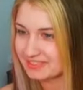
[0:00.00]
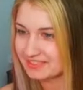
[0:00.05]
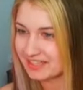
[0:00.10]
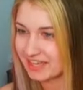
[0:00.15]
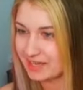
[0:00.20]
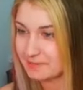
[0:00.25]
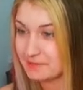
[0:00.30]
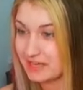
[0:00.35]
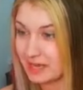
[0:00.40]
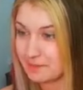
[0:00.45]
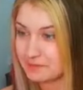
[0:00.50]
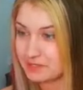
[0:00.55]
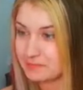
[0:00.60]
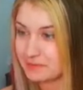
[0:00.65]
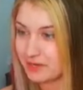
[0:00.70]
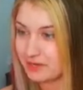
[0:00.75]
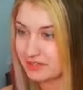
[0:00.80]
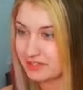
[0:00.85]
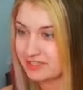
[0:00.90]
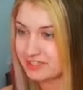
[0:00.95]
I'm happy
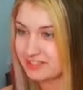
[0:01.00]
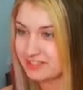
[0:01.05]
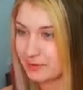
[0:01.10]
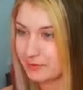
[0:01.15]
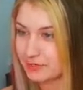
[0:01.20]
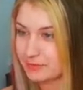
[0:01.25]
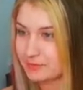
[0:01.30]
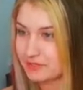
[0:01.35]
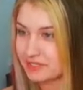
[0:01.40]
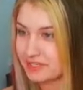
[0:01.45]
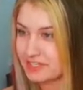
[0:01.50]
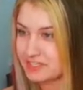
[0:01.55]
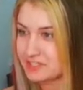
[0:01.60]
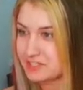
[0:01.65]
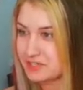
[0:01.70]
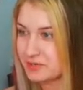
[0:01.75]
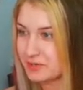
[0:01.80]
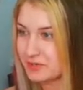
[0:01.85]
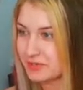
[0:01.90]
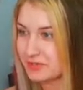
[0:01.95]
about it. That would have been nice
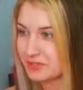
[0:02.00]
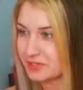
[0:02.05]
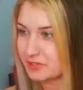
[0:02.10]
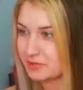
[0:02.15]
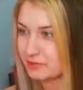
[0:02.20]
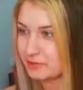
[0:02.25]
to know earlier